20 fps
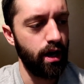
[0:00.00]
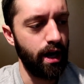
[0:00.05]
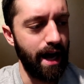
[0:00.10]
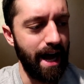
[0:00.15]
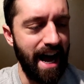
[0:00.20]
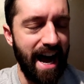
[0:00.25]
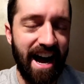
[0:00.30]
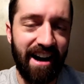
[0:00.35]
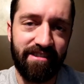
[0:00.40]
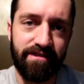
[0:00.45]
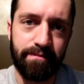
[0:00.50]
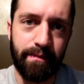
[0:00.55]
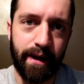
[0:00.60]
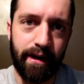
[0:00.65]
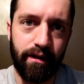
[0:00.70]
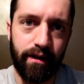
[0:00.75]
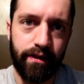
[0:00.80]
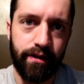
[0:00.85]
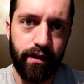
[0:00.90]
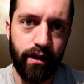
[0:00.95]
a half
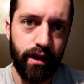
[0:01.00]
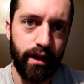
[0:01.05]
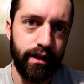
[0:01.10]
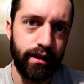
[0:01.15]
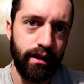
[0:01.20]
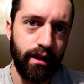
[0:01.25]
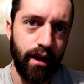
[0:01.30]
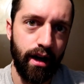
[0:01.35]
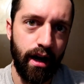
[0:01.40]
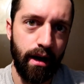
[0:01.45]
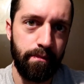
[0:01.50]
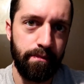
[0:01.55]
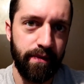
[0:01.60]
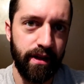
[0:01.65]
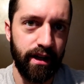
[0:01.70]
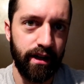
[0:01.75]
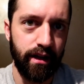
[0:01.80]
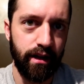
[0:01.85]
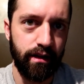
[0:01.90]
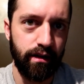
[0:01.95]
marathon. I'm
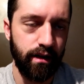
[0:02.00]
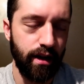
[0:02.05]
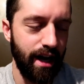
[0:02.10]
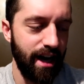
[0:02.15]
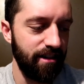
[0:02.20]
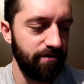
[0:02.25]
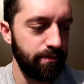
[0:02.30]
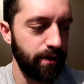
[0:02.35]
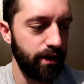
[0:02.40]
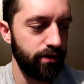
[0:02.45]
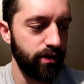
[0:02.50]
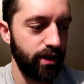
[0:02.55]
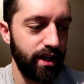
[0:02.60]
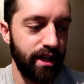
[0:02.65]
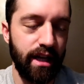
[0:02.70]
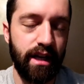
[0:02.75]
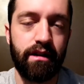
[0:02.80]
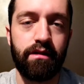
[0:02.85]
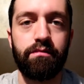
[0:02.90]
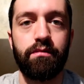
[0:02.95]
thinking the half
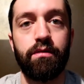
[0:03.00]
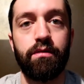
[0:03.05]
marathon,